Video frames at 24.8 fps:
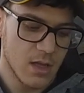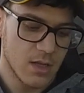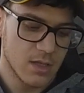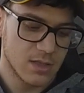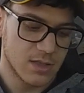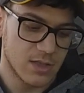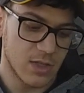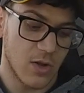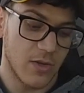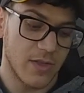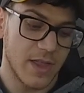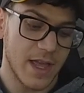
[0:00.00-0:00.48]

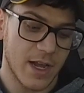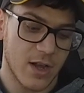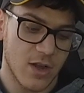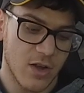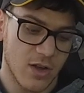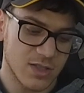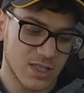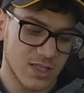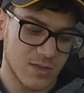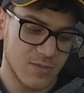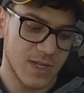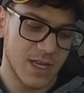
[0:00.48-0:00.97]
So that
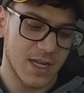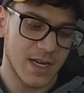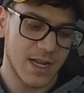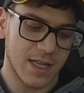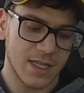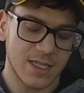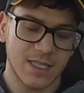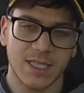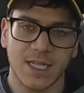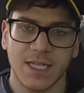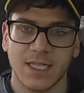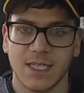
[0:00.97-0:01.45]
costed me
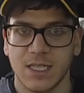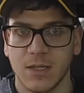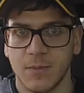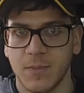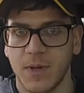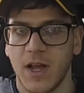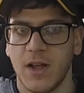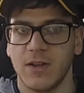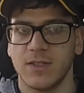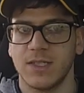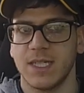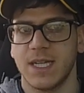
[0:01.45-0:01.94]
another
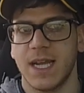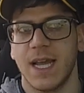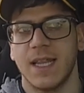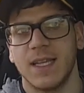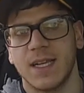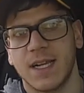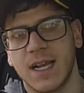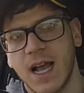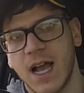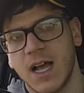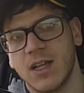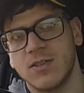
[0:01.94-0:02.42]
£60 to get
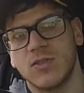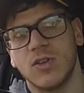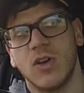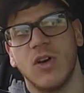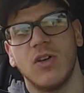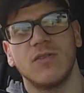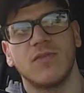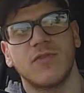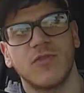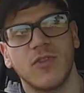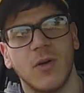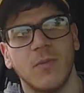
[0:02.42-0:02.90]
the car
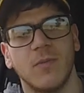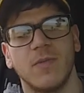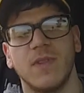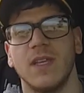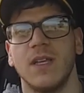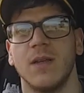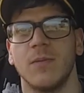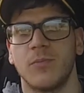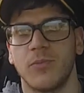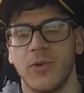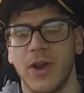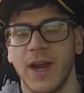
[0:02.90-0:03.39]
towed from
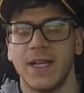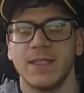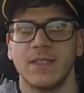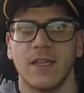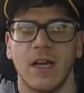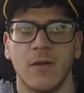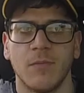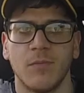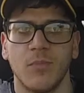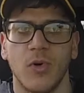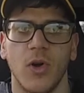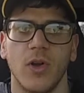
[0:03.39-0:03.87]
the
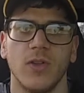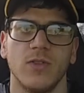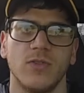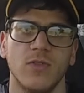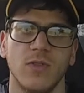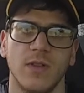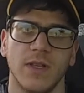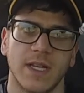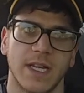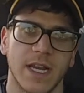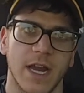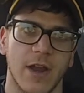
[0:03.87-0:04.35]
breakdown point
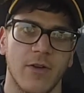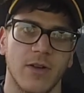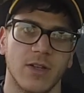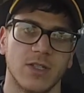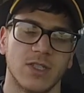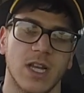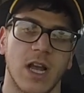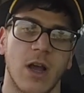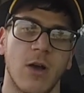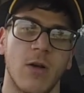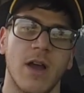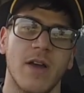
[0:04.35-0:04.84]
to the
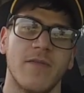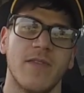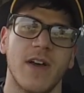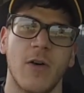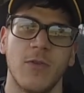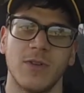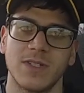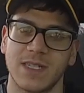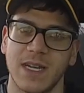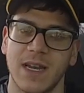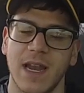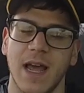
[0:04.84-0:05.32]
garage. However, I
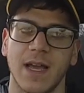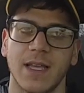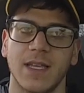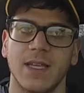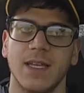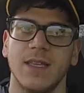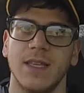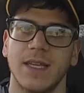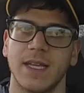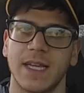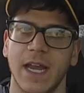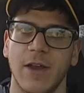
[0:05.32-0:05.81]
was
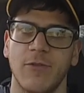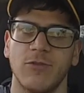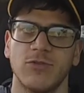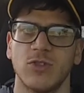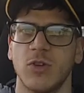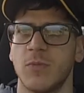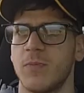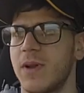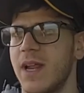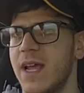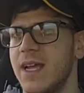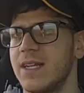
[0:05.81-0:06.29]
lucky, the garage
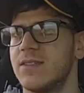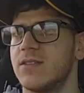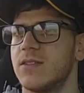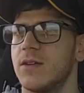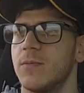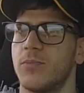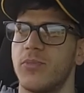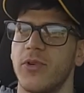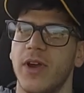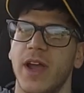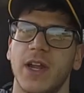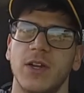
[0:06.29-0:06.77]
replaced
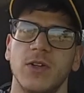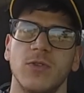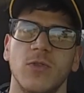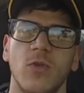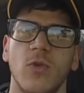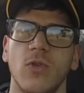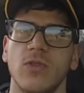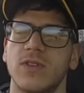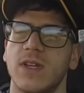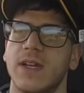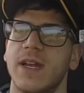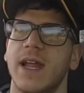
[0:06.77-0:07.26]
a brand new
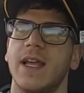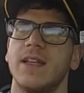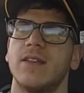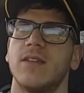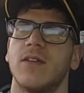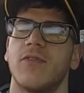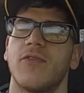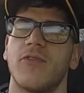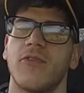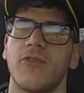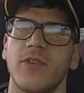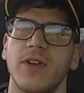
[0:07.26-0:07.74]

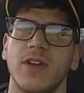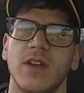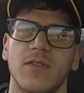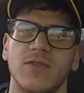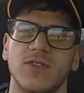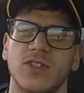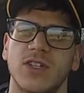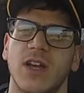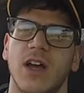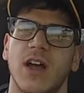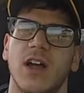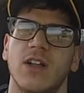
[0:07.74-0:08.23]
alternator free
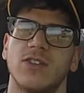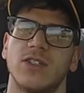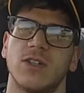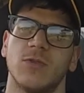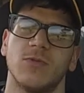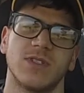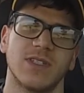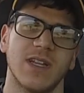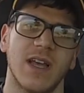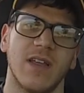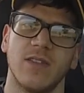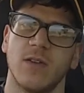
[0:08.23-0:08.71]
of charge. It
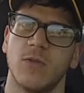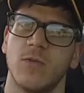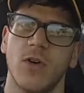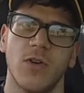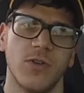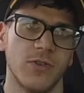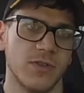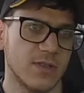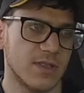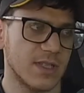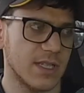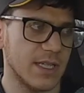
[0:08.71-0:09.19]
was under
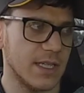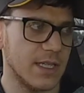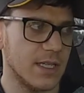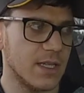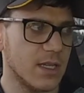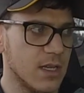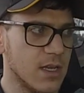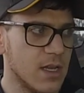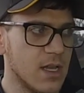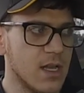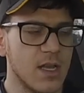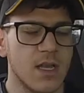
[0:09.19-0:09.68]
warranty,
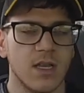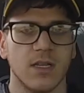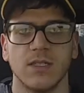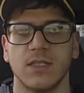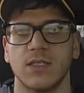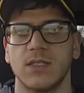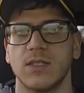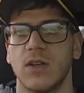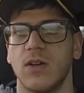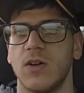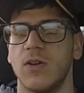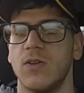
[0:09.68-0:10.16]

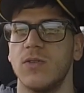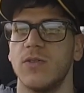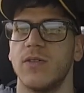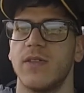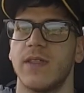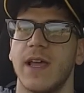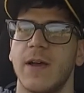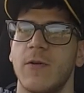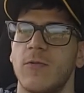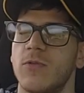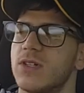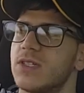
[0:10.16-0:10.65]
so
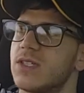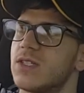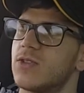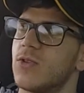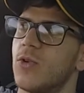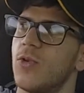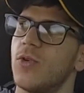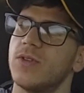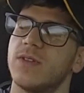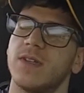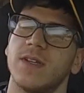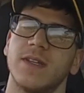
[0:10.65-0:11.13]
that was
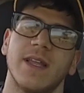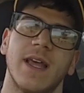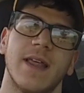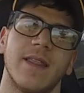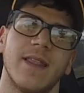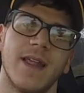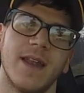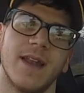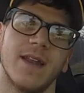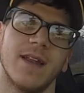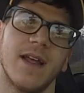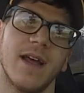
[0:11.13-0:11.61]
sorted.
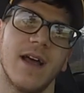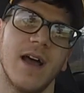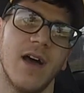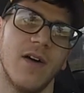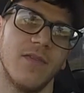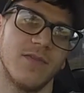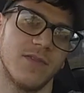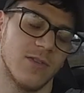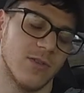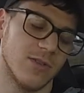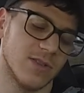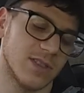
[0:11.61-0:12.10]
And then
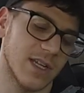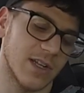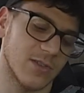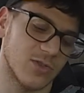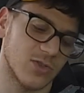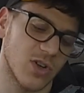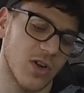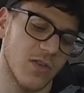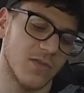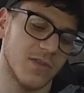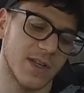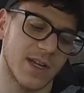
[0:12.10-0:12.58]
afterwards I
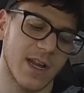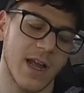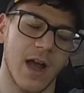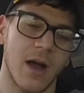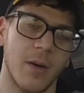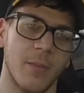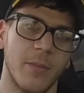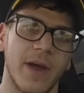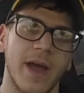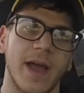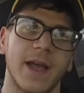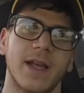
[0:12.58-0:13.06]
drove the
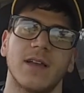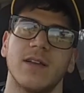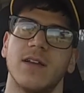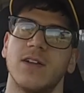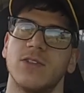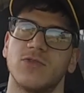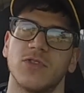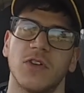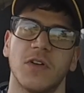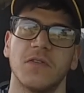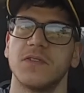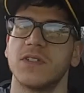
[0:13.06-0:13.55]
car back.
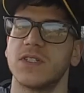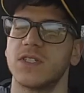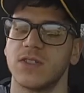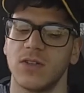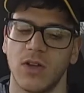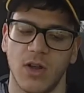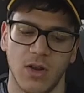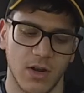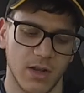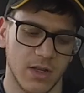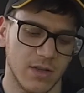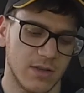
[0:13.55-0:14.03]
It drove
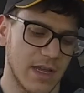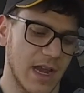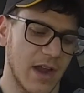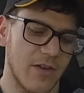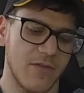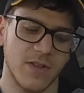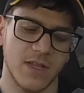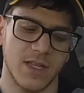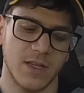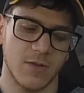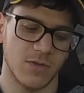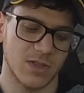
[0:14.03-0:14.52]
solid,
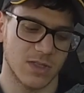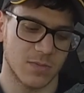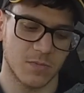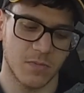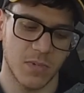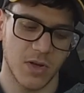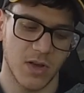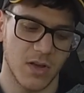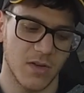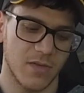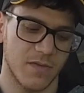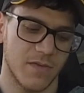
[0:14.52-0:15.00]
everything was
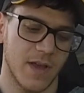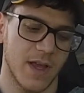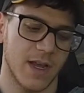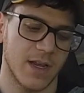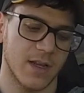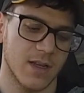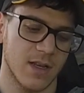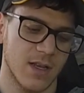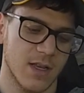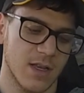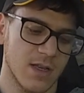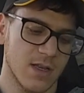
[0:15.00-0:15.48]

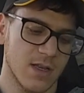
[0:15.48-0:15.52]
perfect.